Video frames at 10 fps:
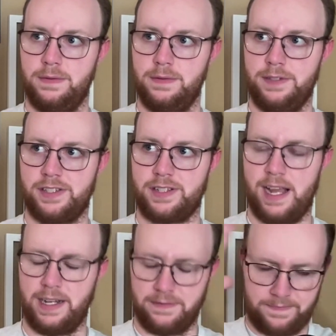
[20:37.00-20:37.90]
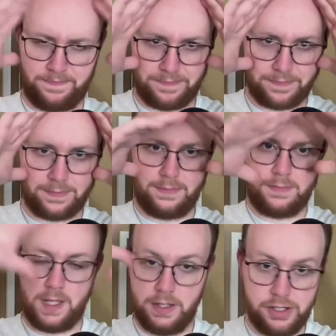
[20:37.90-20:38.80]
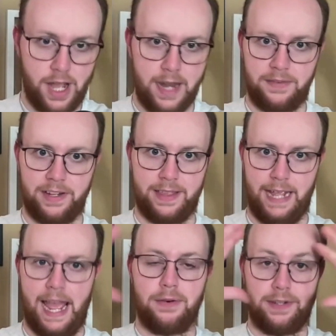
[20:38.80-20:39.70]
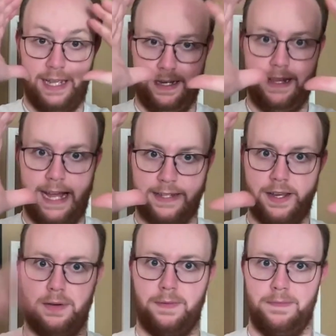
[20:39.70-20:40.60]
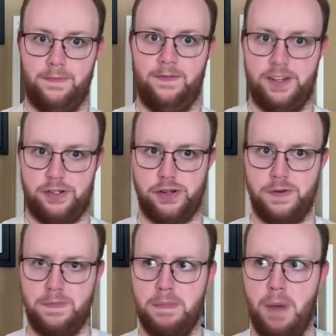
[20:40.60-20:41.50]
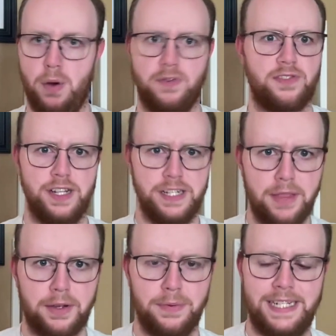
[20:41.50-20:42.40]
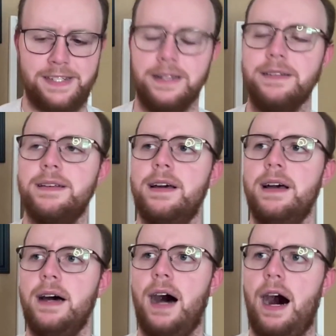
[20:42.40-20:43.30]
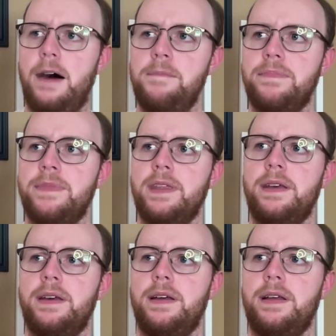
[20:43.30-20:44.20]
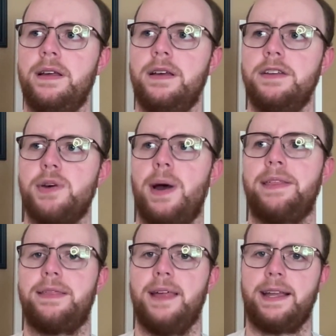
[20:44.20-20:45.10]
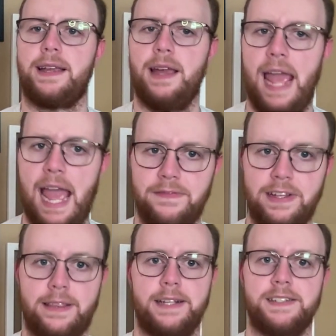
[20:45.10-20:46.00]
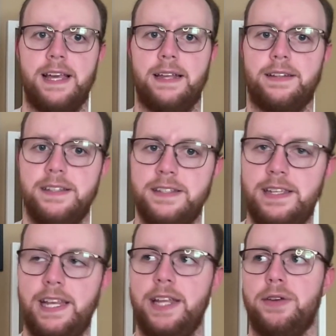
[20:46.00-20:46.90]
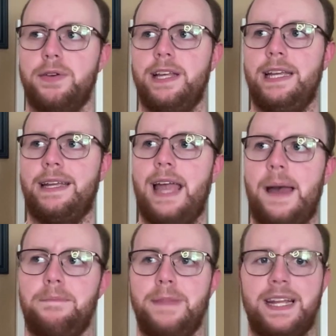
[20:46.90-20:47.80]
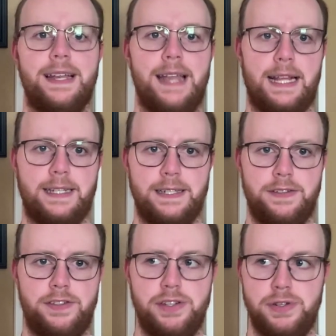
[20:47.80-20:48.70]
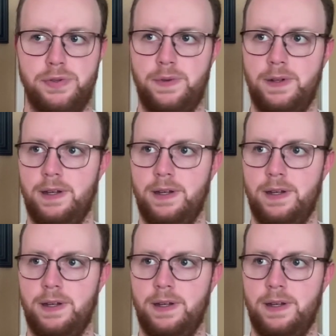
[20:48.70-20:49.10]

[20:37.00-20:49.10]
just kind of shut everything out, get into that tunnel vision mode for another reason. So I think having things that continually kept me connected to